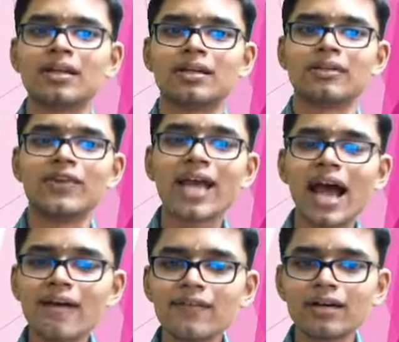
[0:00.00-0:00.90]
We
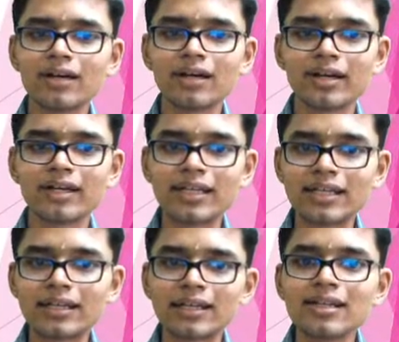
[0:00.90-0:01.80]
have a
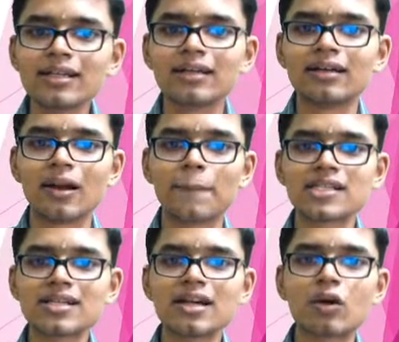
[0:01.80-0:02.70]
deity
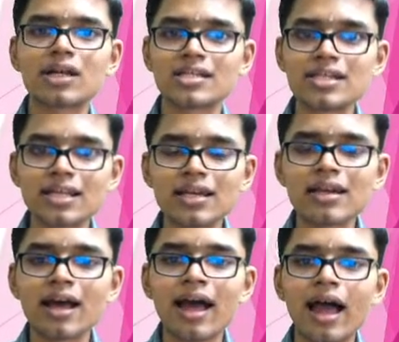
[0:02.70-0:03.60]
represented on a seal
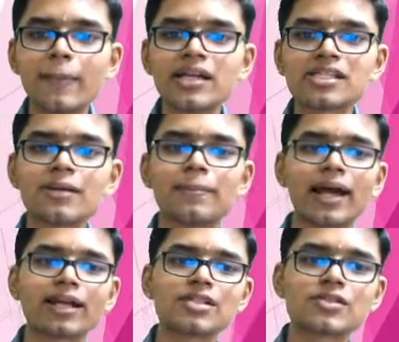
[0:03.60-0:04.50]
amidst the
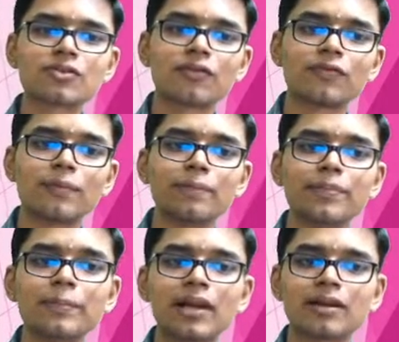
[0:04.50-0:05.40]
branches of people.